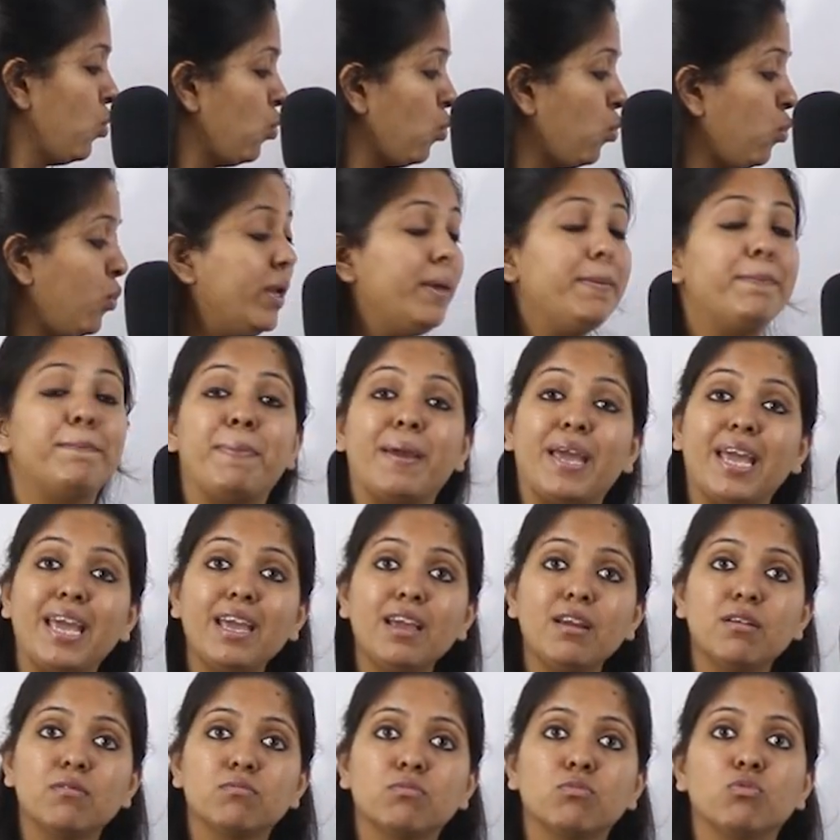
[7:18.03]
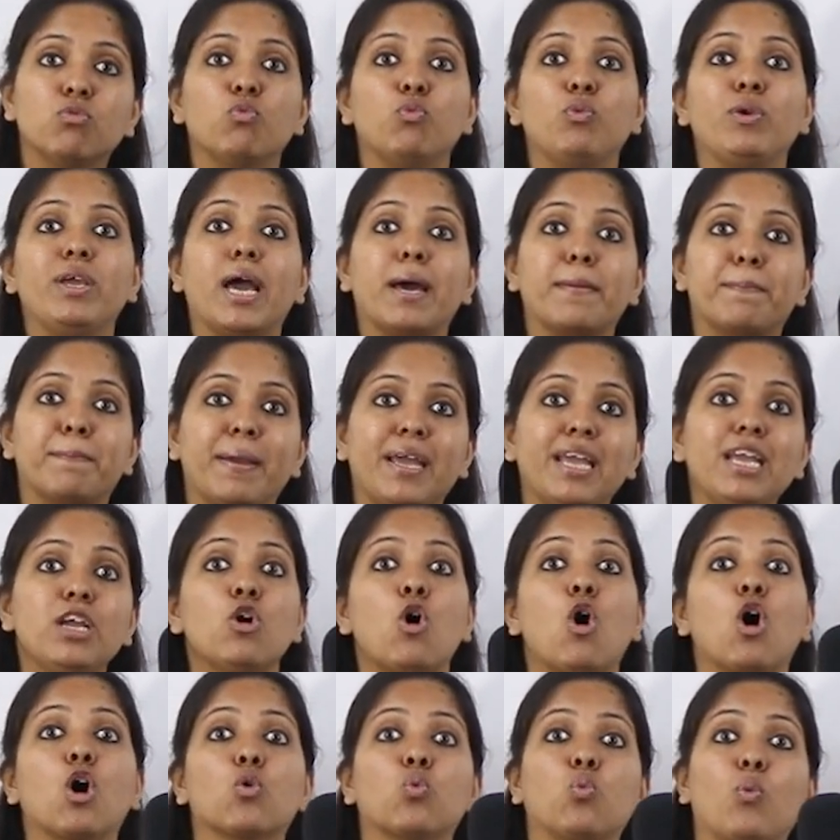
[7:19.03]
We pay, we are
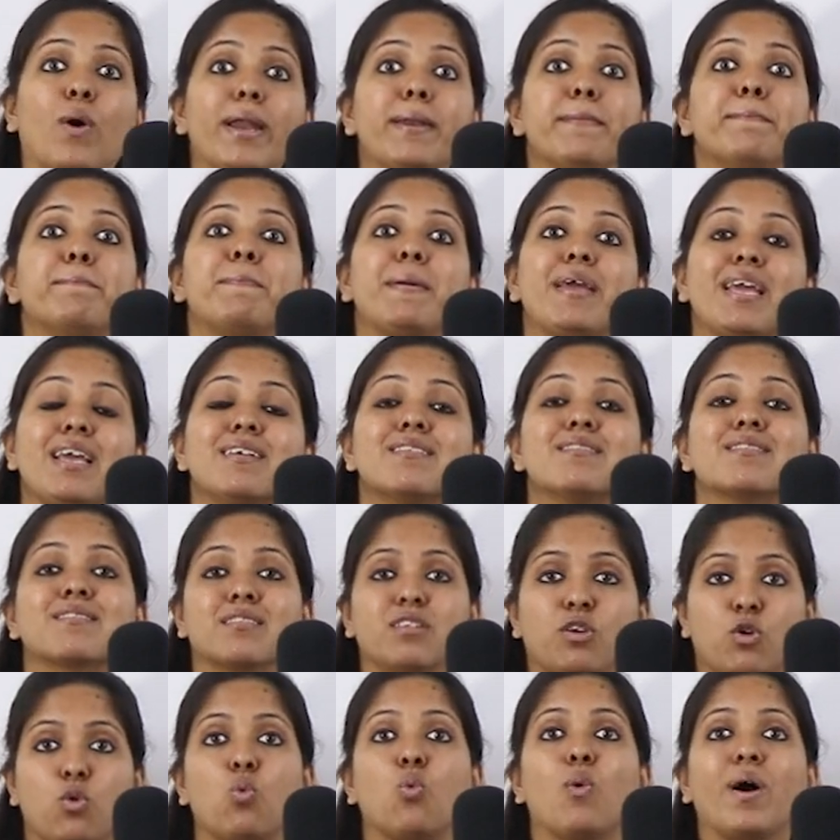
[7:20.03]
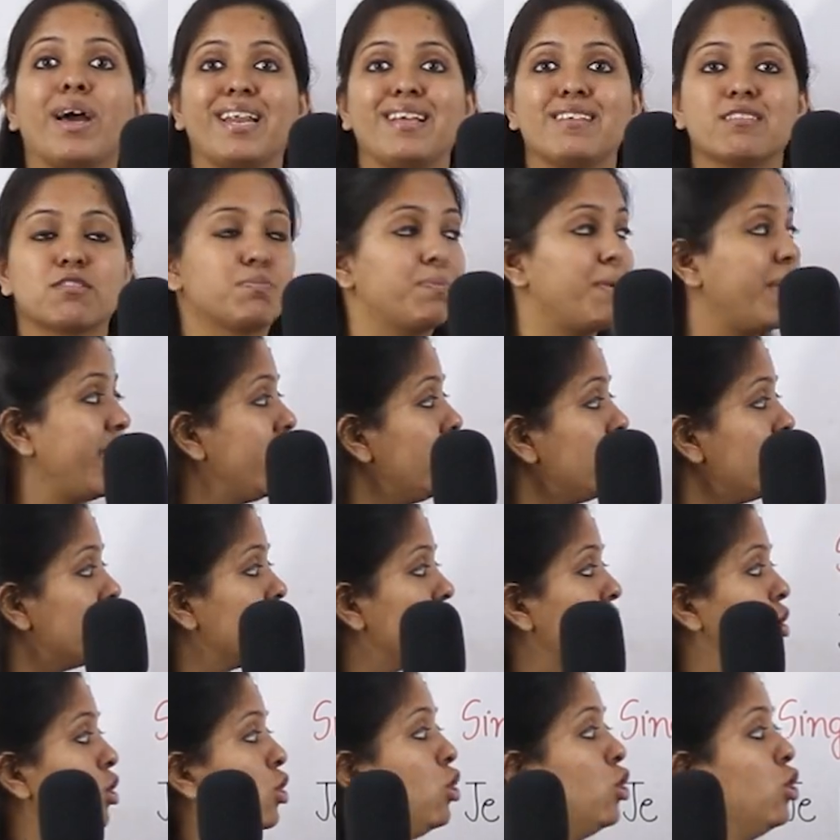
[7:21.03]
paying, or one pays, one is paying.
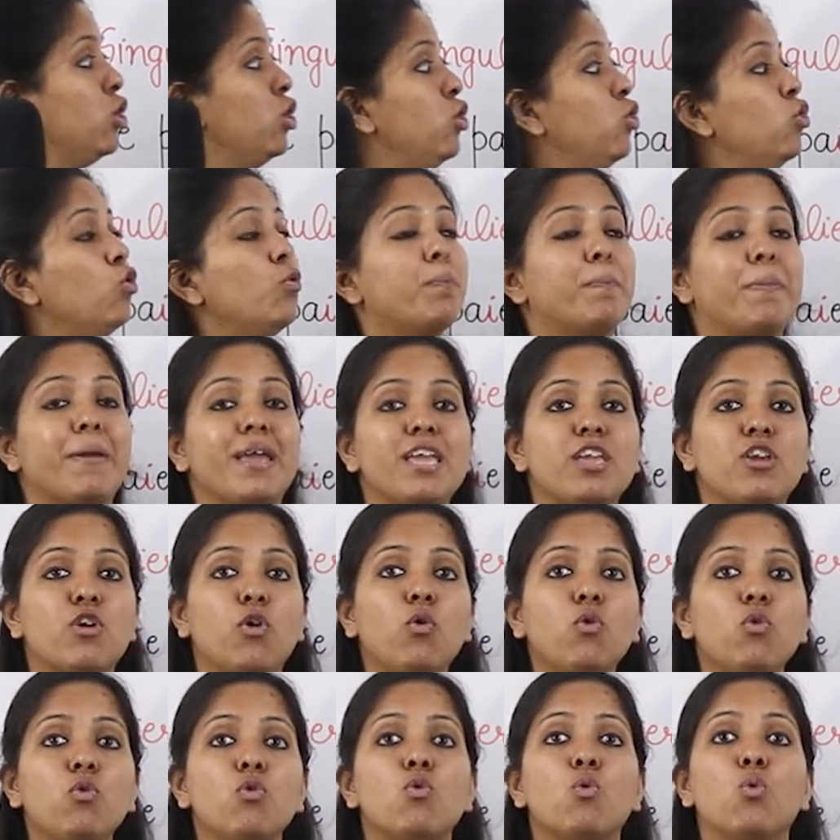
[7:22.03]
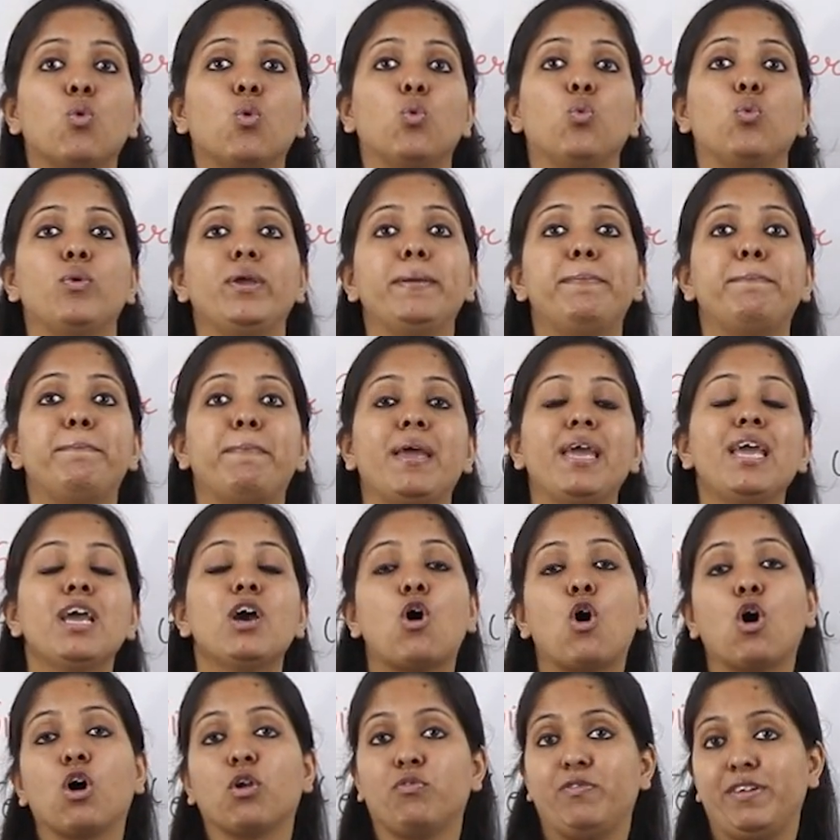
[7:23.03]
Nous payons, we pay
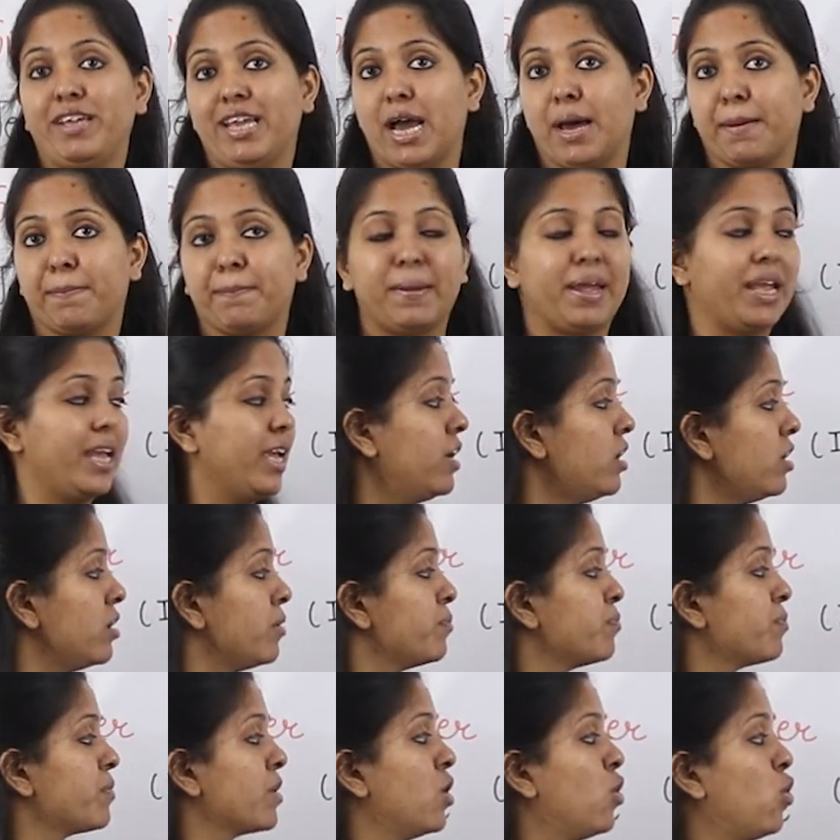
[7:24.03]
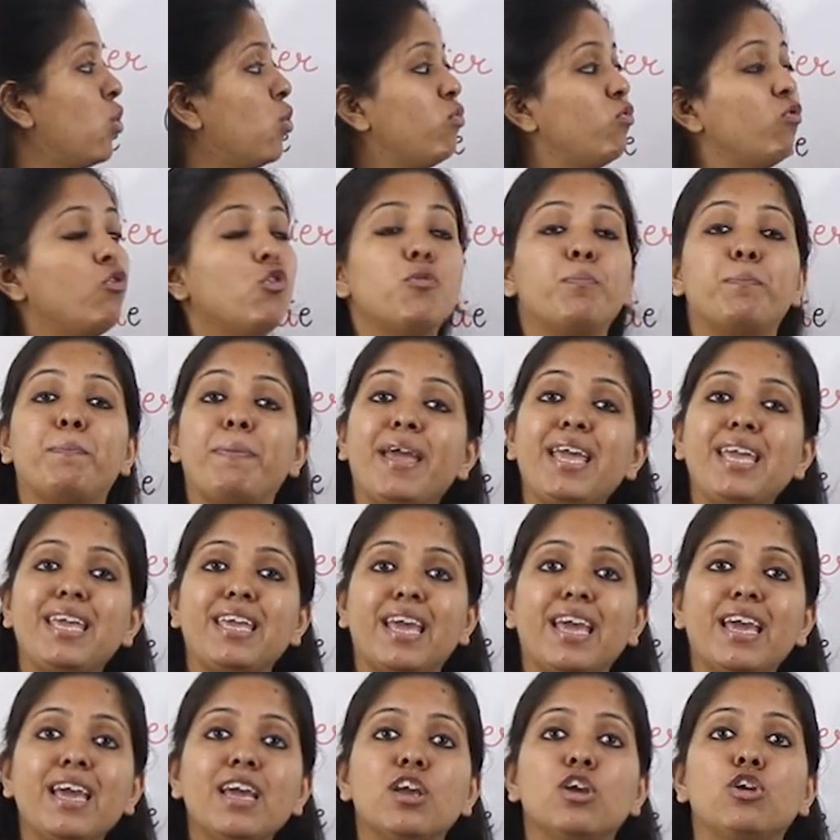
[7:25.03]
or we are paying. Vous
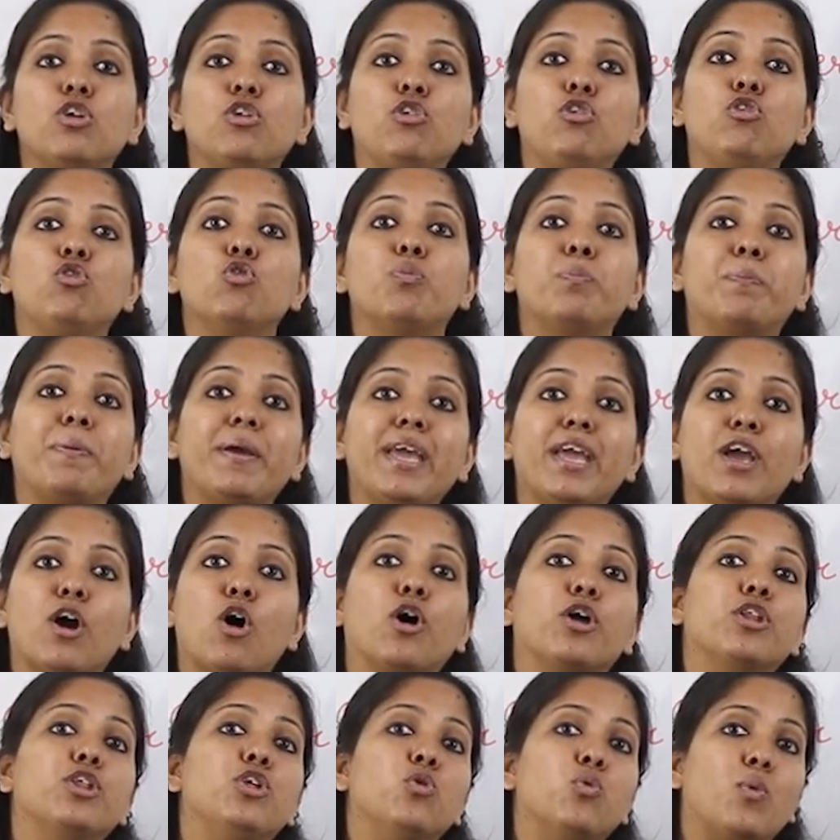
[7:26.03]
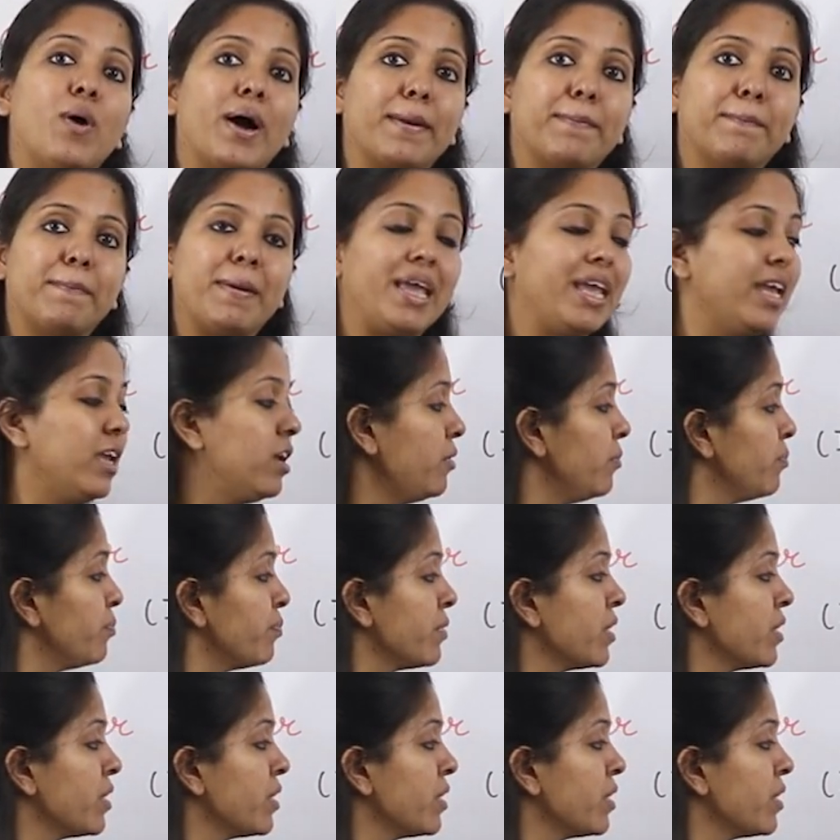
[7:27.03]
payez, you pay or you are paying.